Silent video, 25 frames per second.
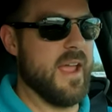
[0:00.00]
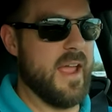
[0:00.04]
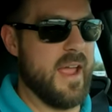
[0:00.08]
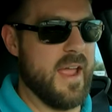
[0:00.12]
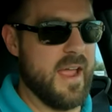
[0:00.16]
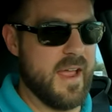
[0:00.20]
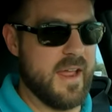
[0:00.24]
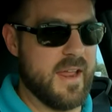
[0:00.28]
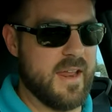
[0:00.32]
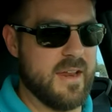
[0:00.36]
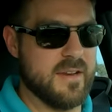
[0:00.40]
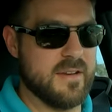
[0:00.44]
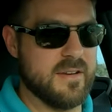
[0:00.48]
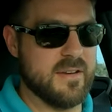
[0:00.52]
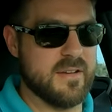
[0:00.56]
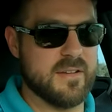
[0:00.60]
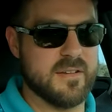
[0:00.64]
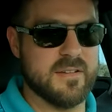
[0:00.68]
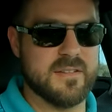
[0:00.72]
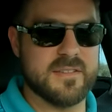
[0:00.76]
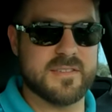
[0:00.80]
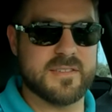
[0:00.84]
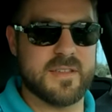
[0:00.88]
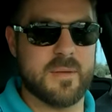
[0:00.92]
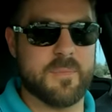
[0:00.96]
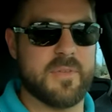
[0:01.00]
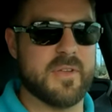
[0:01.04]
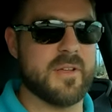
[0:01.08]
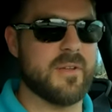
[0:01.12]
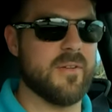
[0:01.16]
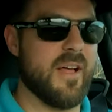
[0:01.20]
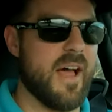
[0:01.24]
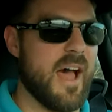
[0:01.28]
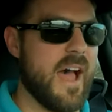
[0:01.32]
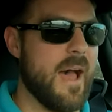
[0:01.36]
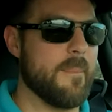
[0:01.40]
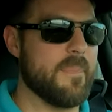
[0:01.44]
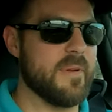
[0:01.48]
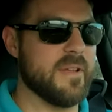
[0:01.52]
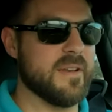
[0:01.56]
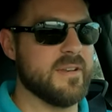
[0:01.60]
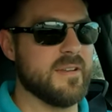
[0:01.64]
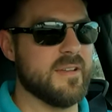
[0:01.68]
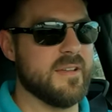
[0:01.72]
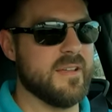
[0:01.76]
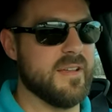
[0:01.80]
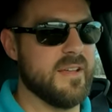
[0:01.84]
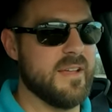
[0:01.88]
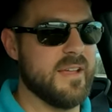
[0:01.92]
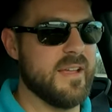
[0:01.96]
and something will happen
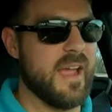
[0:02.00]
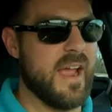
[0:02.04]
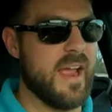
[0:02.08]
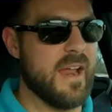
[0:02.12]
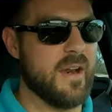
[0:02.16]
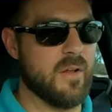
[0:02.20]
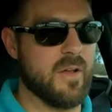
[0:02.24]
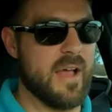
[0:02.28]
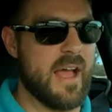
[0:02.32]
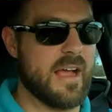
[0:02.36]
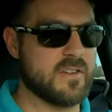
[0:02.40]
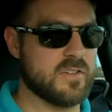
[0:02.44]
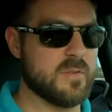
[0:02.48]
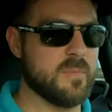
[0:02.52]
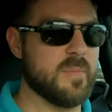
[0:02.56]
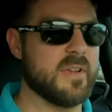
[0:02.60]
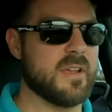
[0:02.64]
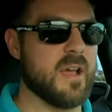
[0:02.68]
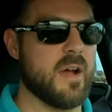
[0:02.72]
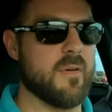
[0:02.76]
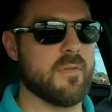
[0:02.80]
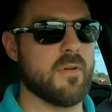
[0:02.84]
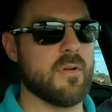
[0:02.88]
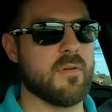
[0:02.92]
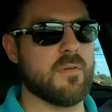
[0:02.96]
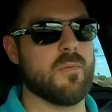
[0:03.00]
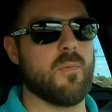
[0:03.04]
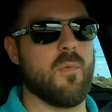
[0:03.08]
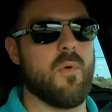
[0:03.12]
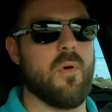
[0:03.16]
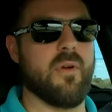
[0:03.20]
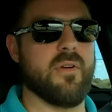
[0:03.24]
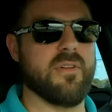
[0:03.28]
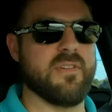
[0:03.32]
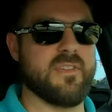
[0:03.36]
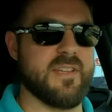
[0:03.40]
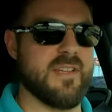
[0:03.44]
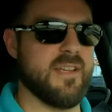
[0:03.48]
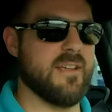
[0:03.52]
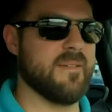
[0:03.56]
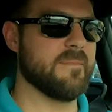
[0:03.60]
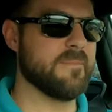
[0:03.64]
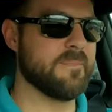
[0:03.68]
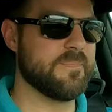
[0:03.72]
and it'll actually be covered under warranty.